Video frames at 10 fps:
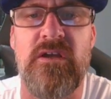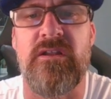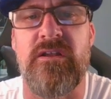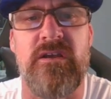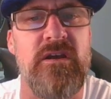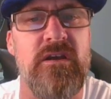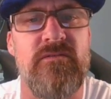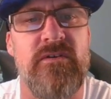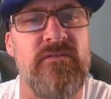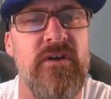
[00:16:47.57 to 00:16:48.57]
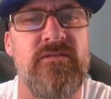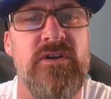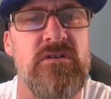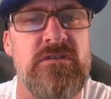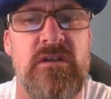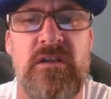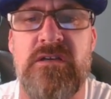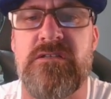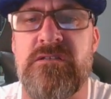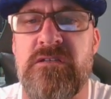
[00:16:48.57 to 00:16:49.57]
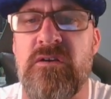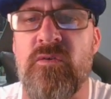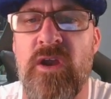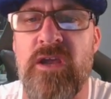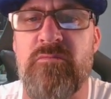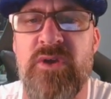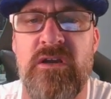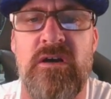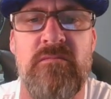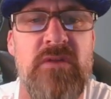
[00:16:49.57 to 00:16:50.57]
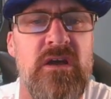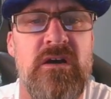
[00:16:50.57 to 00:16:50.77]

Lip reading: that you get for $5 or less. It's a great pickup.